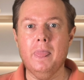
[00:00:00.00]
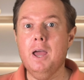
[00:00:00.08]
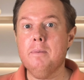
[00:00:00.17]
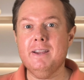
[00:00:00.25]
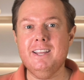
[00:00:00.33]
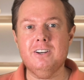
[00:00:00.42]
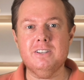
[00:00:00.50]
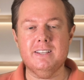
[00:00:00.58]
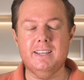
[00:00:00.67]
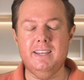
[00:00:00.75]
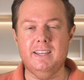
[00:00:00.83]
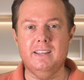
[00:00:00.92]
But here's the
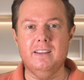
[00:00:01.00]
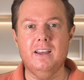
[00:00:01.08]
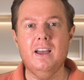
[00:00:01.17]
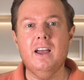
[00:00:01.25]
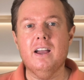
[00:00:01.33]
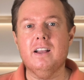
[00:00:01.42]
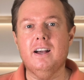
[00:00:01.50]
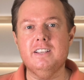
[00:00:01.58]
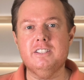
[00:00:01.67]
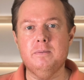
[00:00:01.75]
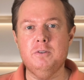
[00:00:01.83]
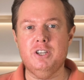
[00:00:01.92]
key:
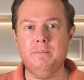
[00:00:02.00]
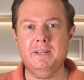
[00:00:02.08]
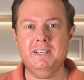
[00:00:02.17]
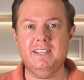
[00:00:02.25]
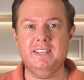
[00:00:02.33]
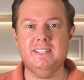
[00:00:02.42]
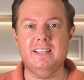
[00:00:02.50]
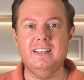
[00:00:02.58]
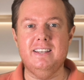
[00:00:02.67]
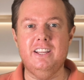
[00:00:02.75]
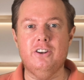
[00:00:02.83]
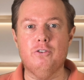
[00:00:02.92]
custom GPTs
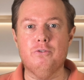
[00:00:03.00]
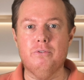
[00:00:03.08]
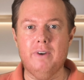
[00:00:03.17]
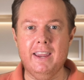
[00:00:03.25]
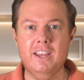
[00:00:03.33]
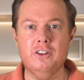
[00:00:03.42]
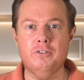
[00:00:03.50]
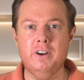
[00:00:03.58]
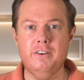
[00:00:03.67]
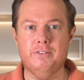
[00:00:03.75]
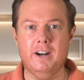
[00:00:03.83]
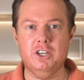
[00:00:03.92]
need regular
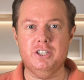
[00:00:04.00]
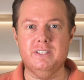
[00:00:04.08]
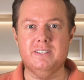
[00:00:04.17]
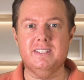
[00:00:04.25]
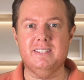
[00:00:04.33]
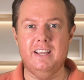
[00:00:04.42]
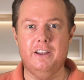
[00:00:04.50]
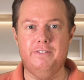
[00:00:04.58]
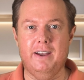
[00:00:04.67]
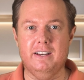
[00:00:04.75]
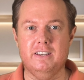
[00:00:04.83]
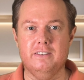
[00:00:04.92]
refreshes to stay
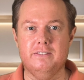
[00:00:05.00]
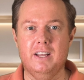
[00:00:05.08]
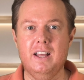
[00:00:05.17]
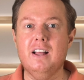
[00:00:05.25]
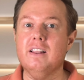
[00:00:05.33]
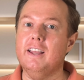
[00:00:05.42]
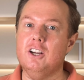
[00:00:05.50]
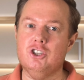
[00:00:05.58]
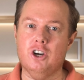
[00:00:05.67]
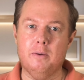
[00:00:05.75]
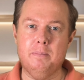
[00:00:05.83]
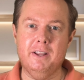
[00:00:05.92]
effective, like
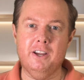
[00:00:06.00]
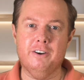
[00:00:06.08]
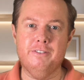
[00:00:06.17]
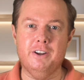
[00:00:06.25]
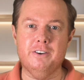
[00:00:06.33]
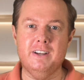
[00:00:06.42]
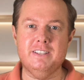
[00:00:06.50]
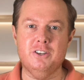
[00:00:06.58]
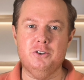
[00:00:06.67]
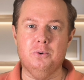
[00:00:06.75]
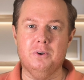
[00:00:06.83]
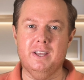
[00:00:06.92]
sharpening your fundraising
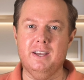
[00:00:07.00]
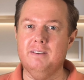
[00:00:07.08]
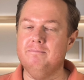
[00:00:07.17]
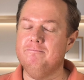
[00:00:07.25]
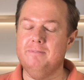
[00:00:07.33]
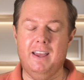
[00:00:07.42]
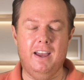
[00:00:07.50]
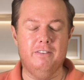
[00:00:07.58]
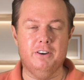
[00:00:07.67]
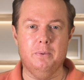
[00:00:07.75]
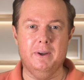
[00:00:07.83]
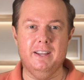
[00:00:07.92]
toolkit
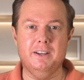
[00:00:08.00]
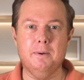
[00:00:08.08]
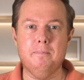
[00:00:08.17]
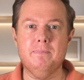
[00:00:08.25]
every week.